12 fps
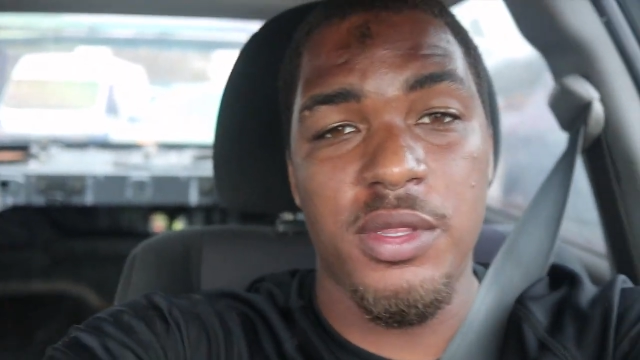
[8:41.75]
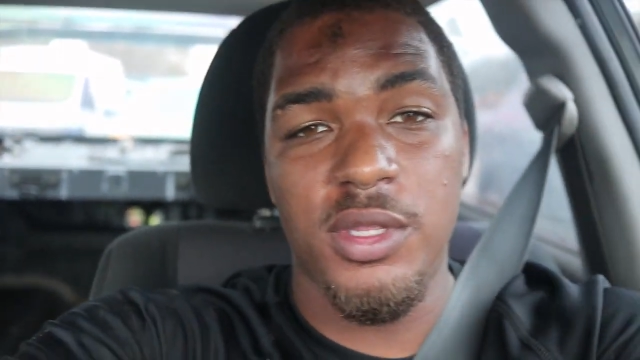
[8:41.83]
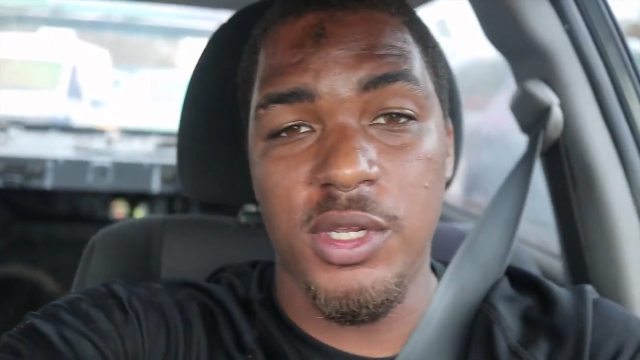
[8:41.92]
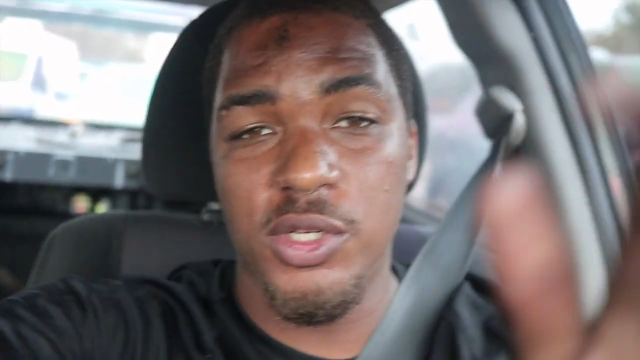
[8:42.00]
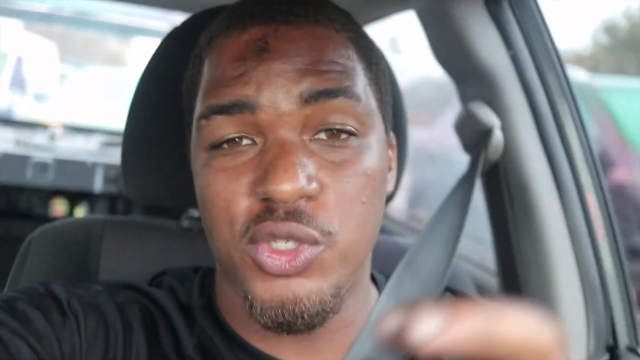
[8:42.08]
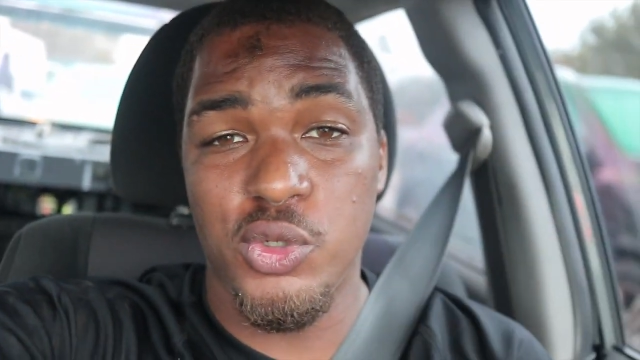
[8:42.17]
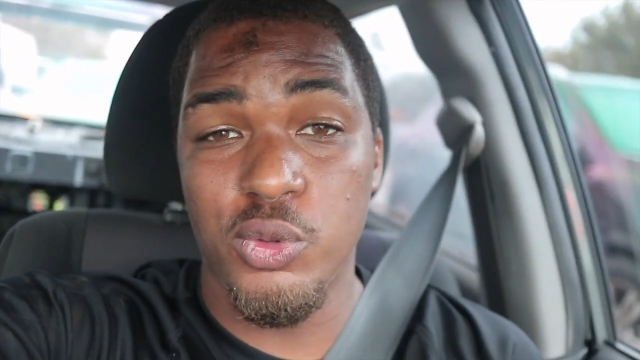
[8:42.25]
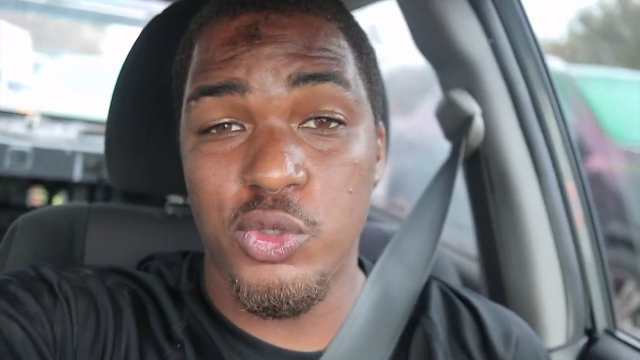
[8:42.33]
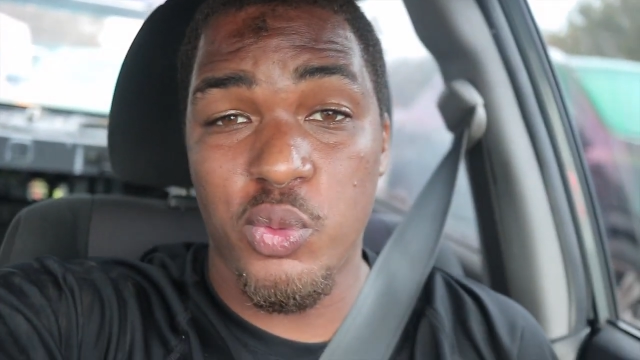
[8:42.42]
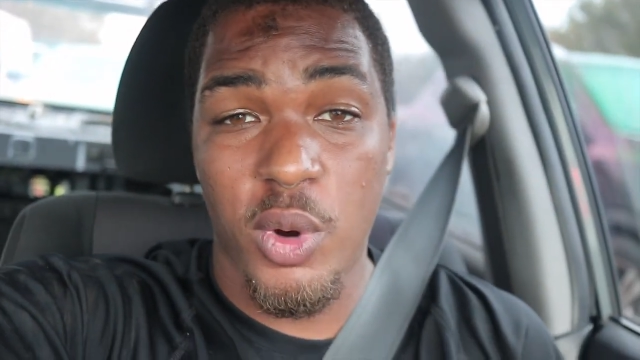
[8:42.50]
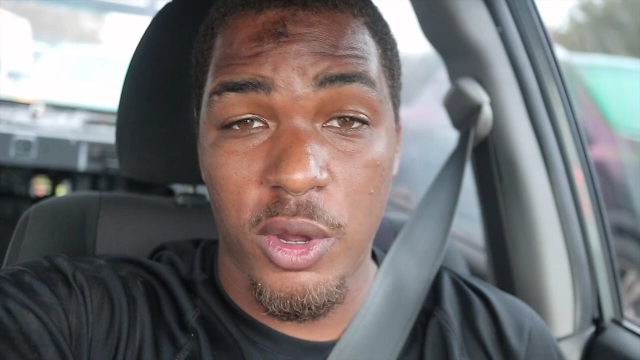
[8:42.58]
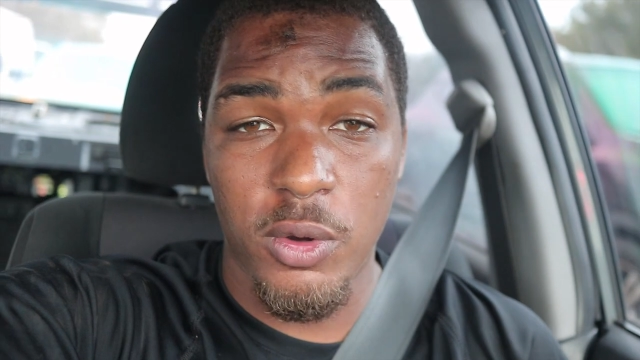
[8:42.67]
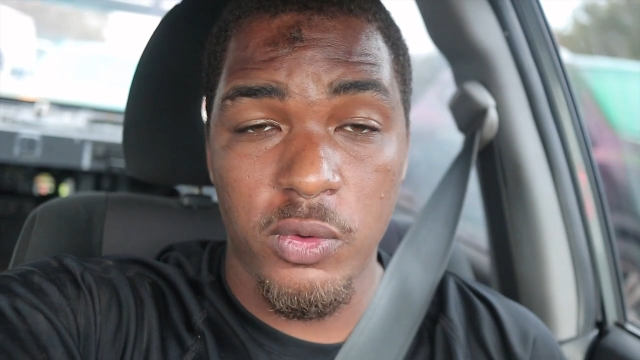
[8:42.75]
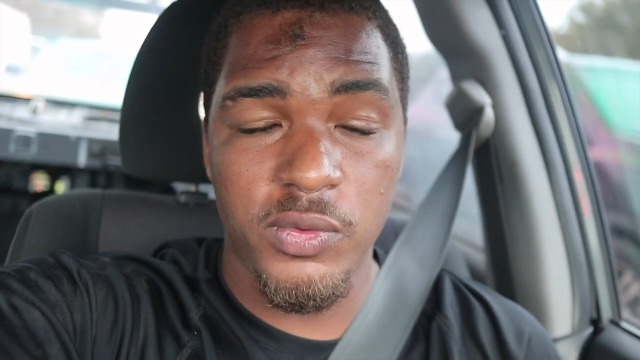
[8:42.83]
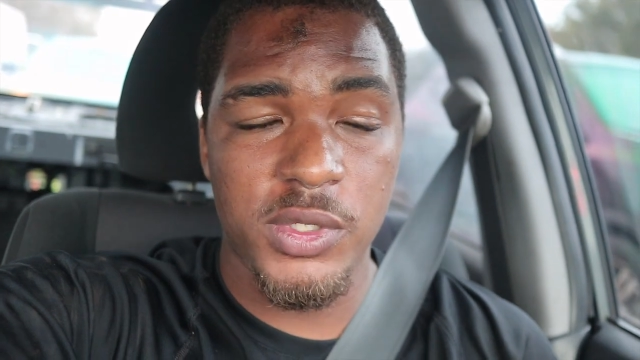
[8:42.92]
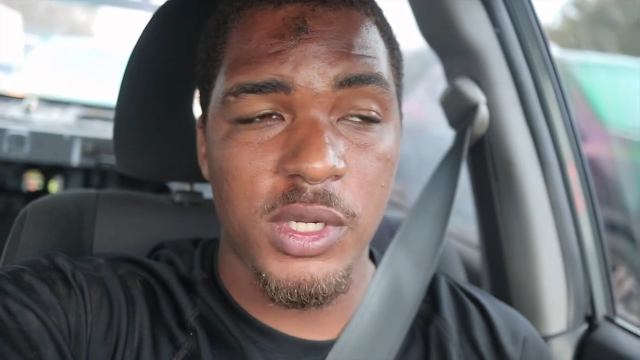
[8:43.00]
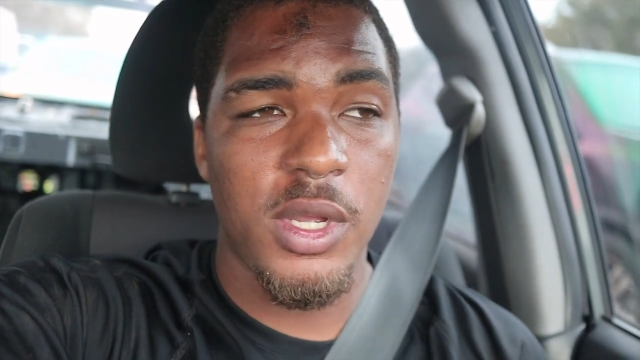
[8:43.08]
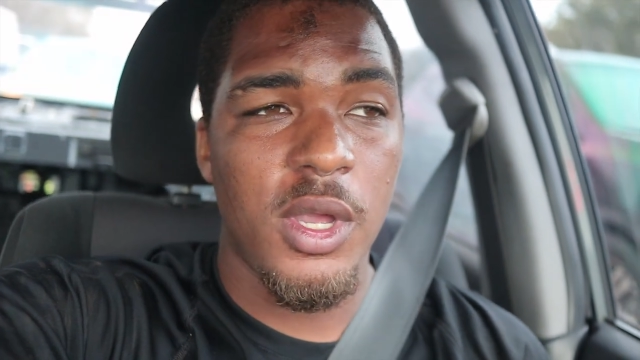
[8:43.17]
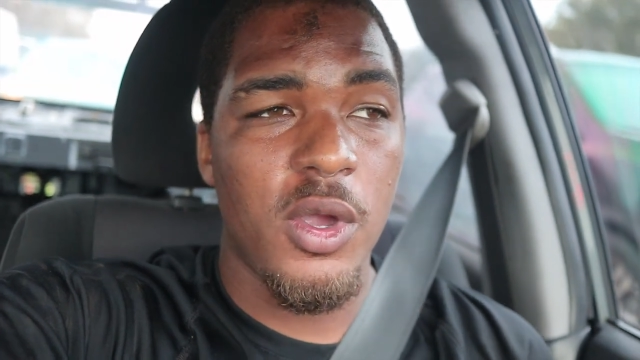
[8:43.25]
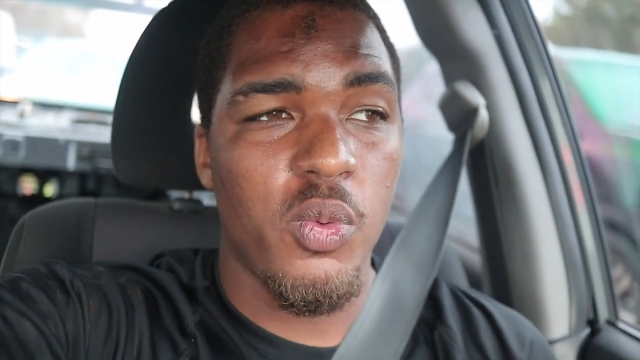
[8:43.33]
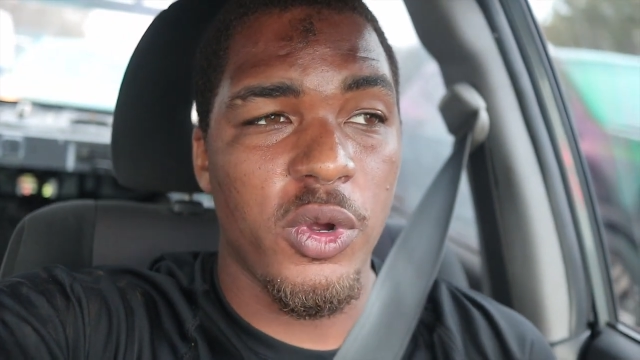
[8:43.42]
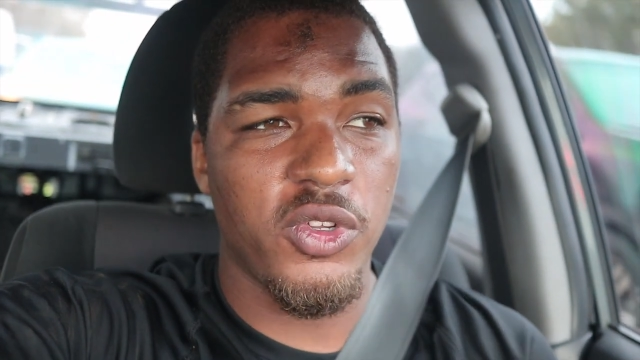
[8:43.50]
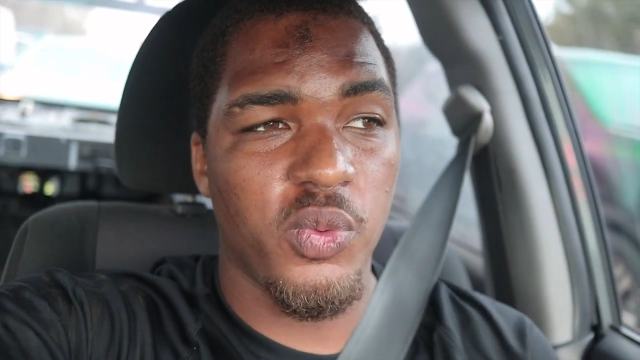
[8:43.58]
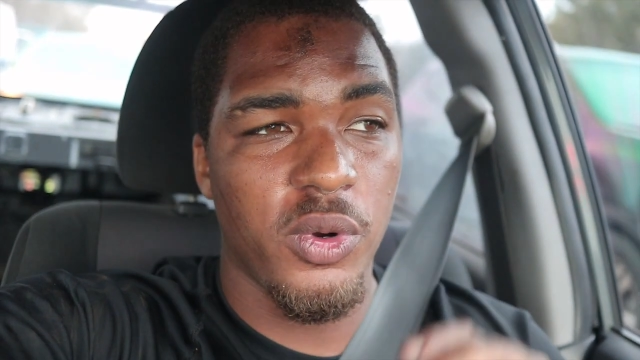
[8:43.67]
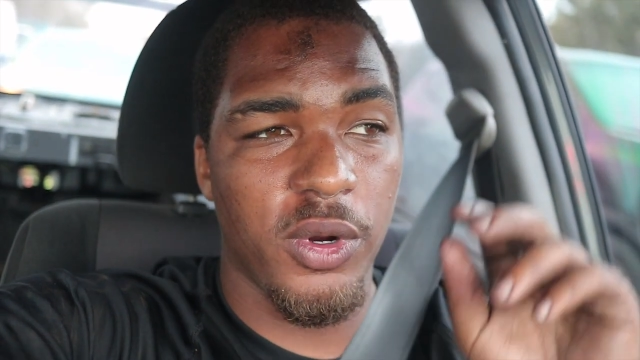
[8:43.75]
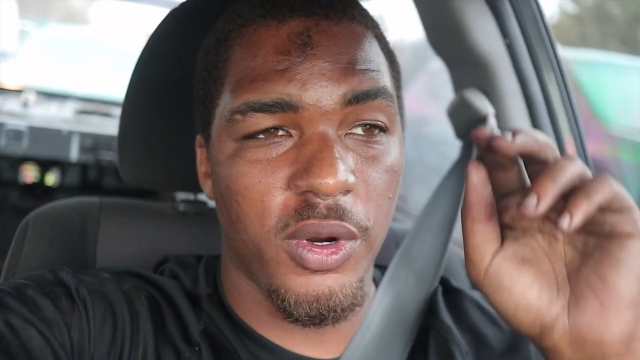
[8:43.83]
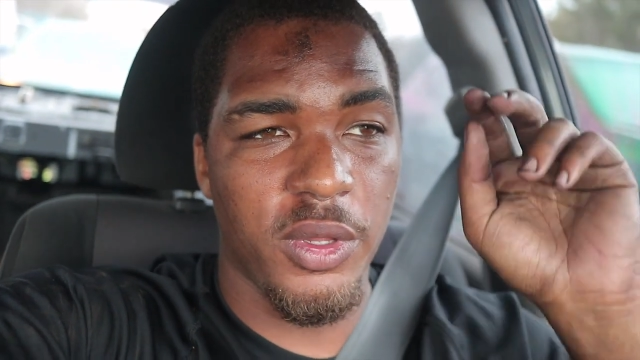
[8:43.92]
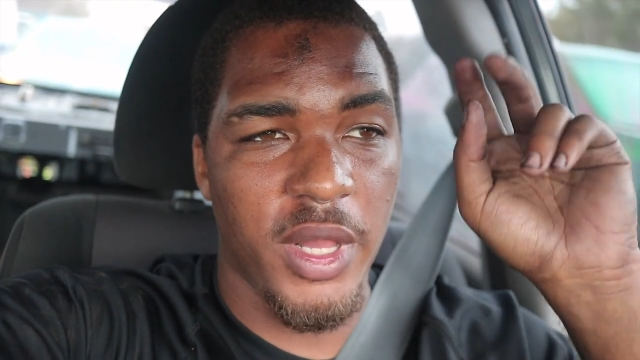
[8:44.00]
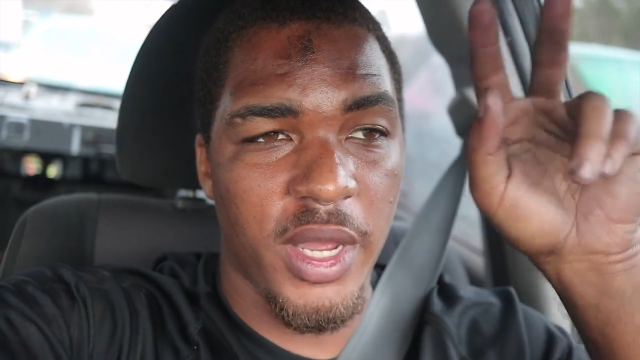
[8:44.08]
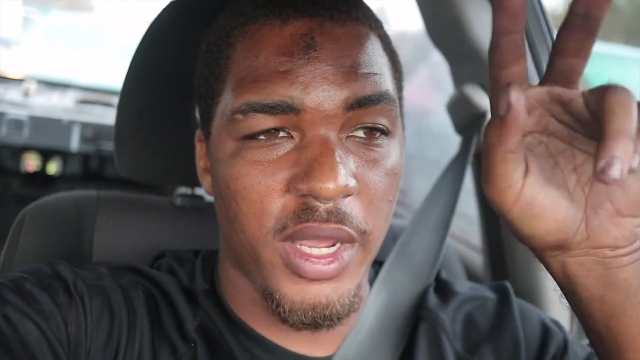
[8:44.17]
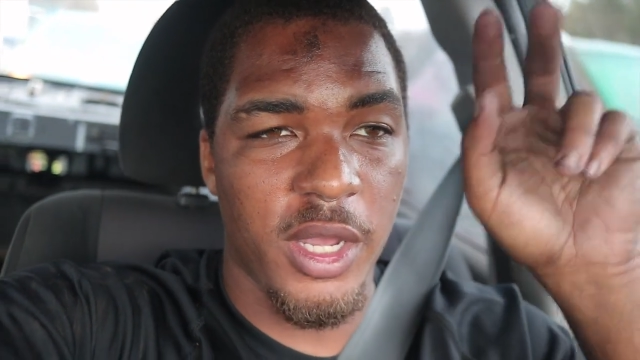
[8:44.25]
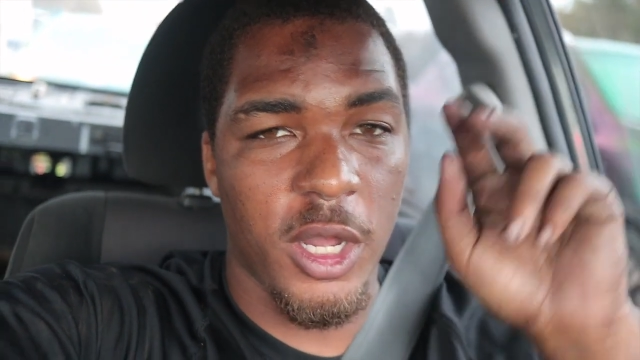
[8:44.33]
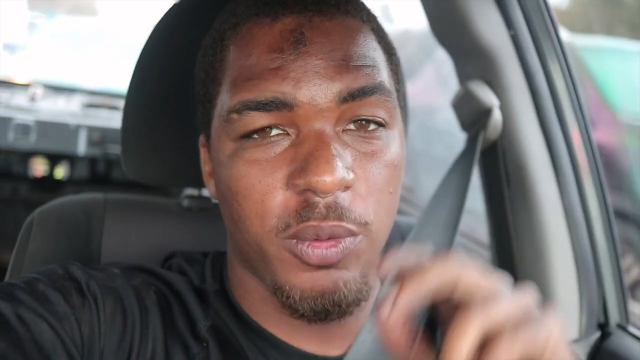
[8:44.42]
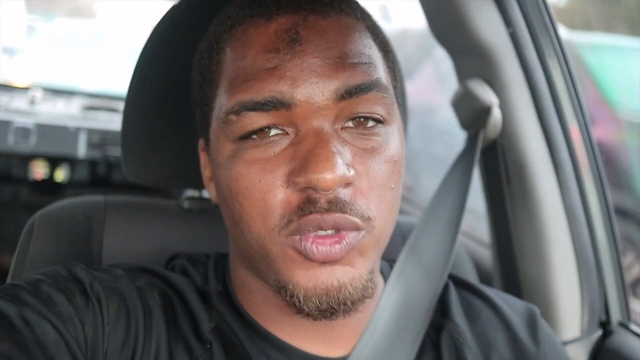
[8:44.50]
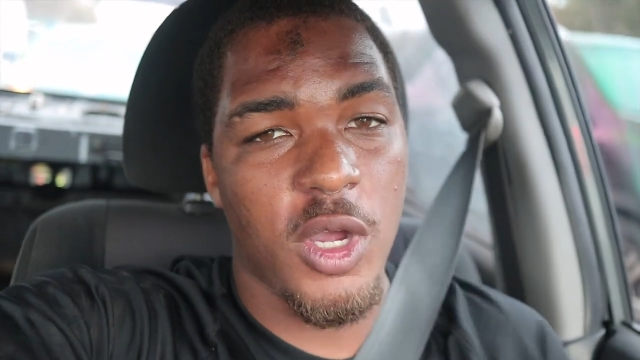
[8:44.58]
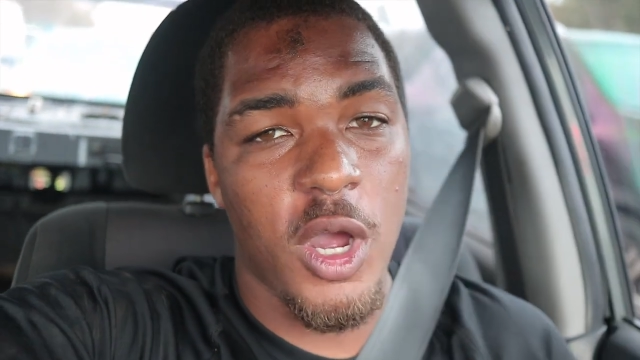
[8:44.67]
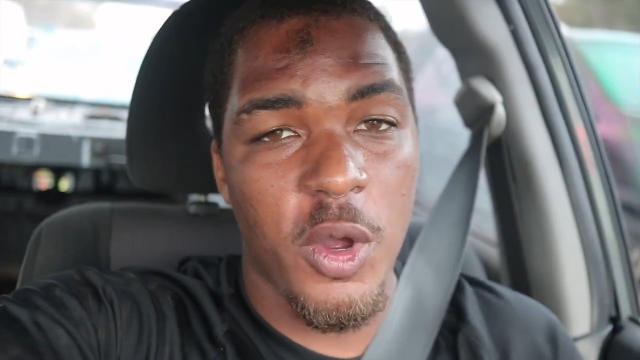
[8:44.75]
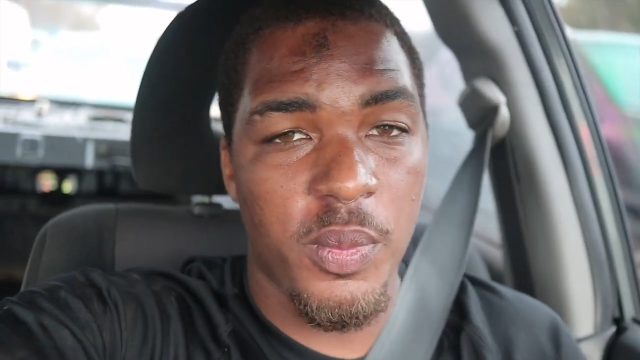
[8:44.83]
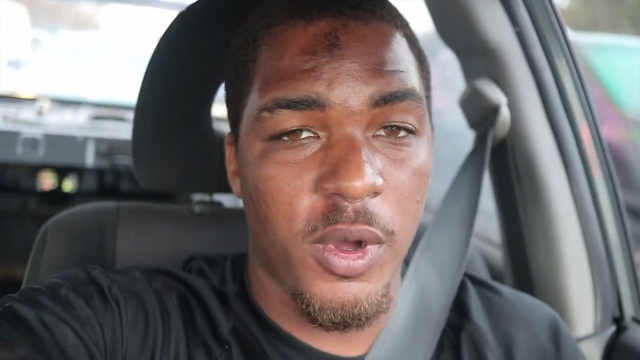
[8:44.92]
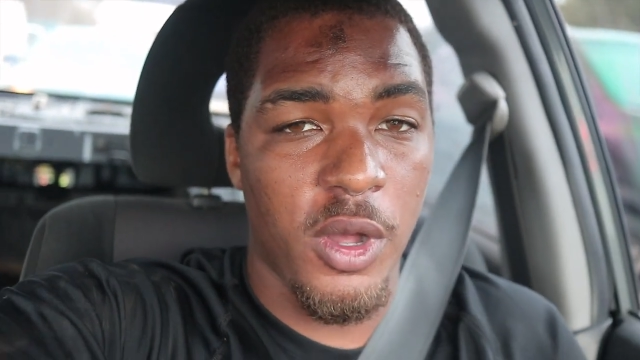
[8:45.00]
then the 2 12s, which were like up top